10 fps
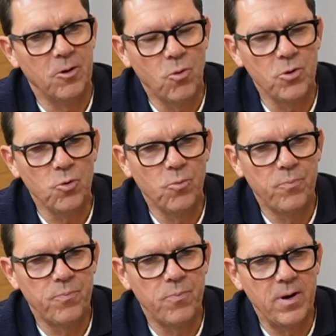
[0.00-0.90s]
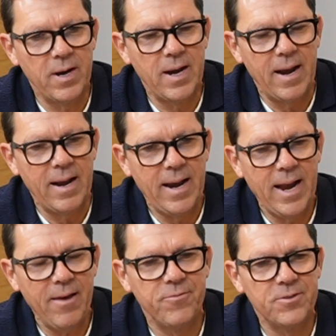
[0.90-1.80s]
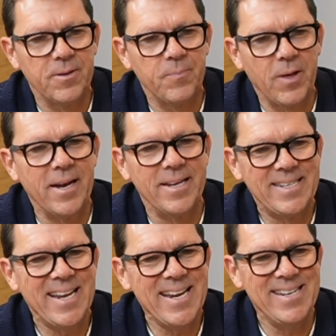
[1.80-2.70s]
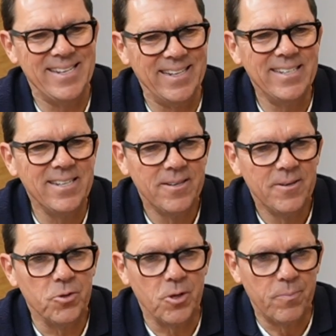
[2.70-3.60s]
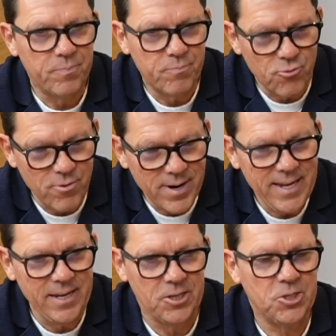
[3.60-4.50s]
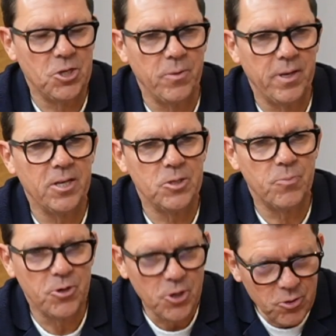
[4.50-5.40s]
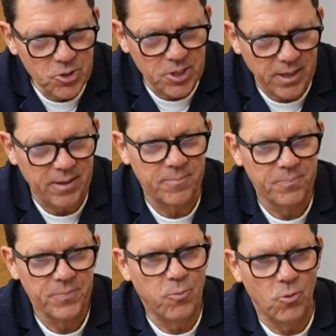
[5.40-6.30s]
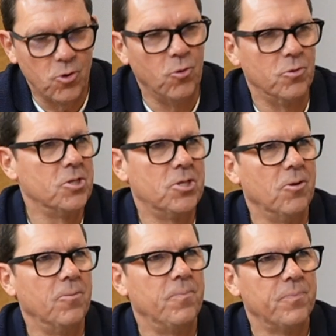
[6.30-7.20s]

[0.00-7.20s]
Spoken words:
What you're left unattended, what your brain is doing is producing more cortisol.